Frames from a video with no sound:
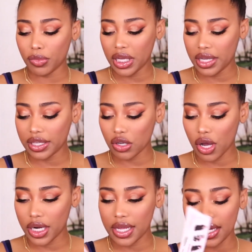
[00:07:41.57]
medias
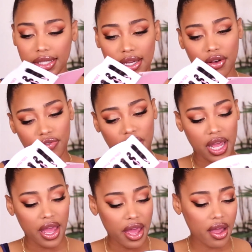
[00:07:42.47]
on it. It's Elfin
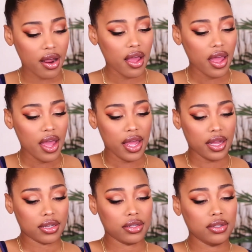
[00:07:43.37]
hair,
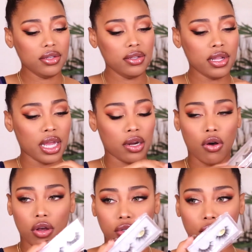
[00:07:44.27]
and
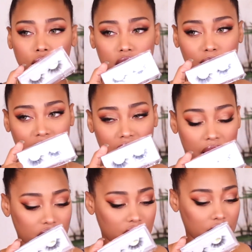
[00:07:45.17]
also some
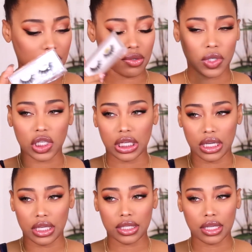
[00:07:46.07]
lashes, which
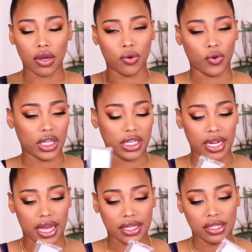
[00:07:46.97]
is really
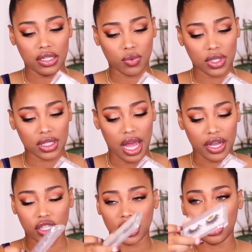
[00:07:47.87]
nice. These ones
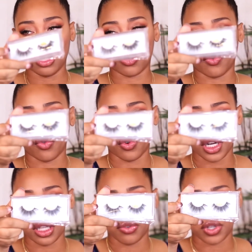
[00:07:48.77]
actually look
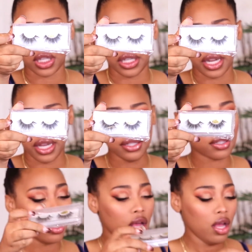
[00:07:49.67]
really nice.
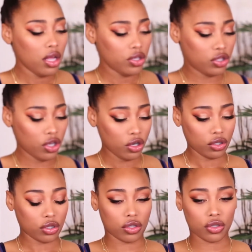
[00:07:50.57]

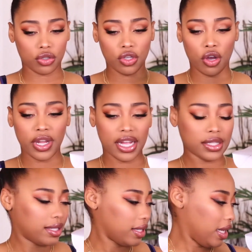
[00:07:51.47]
So
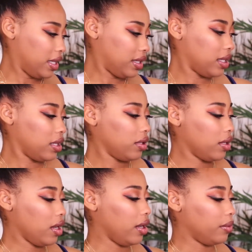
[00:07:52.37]
that's it.
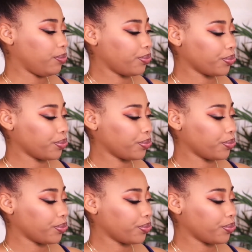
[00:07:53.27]
I